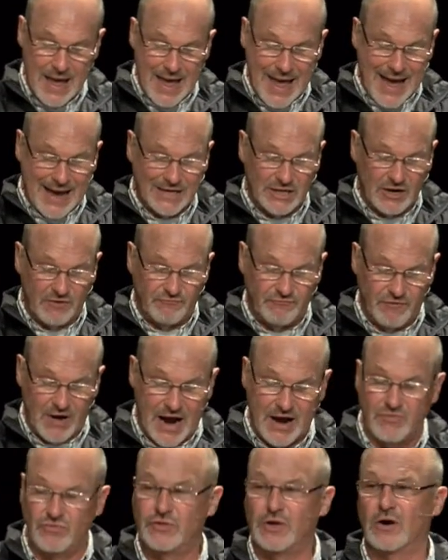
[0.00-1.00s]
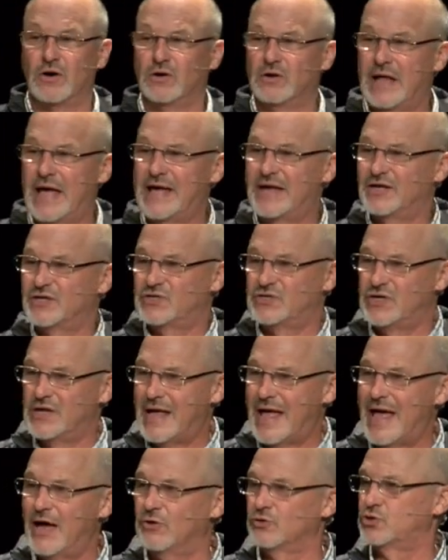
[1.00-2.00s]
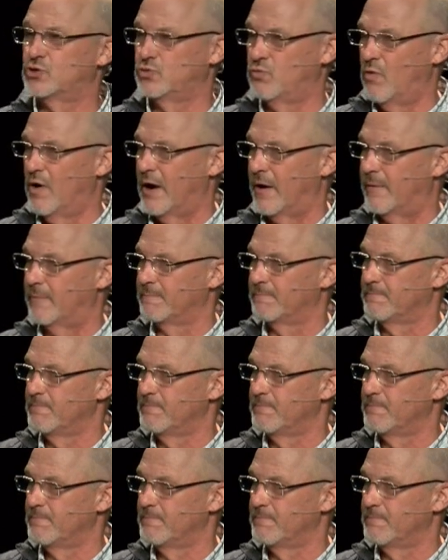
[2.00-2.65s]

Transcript: had to find their legacy elsewhere.